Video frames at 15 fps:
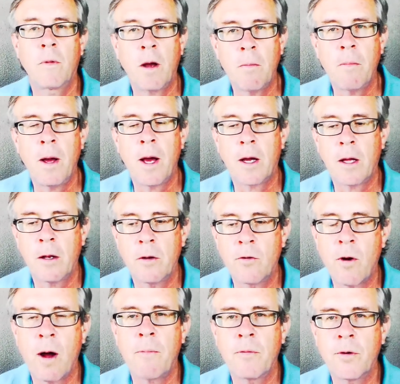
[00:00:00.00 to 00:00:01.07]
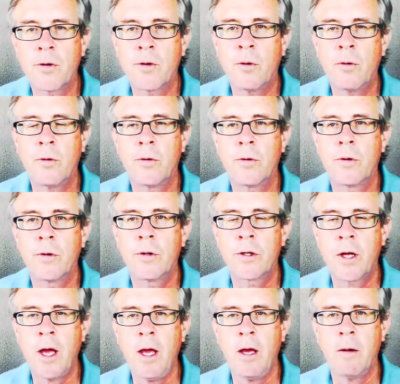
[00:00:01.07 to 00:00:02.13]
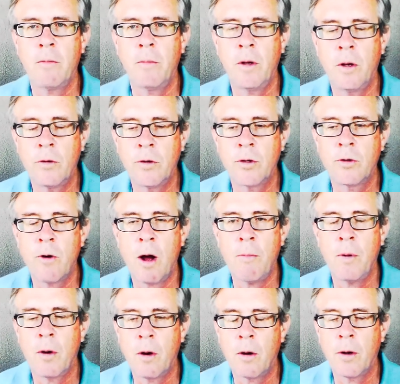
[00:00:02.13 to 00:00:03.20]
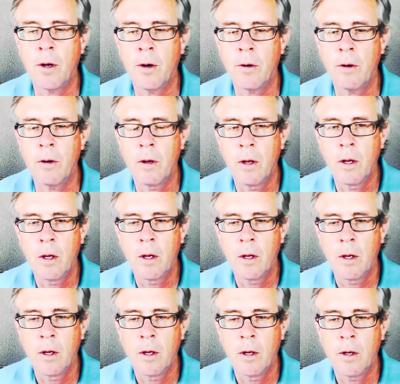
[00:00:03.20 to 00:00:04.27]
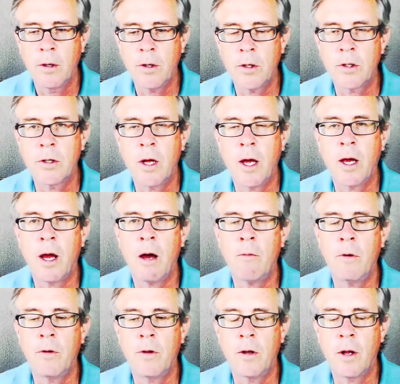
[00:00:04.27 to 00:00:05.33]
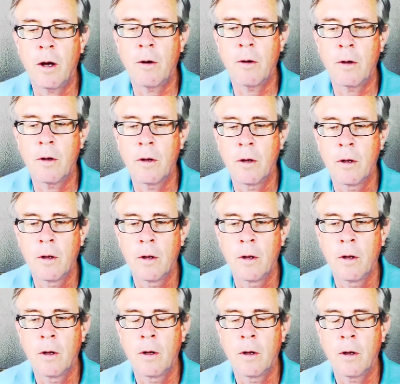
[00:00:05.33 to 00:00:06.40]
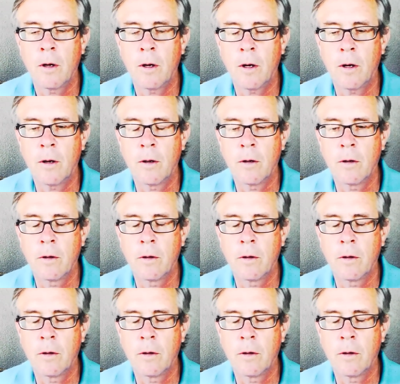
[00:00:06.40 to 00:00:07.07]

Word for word: come back and drop this whole scam, you know, just drop it all here and just hang out with you now. Uh,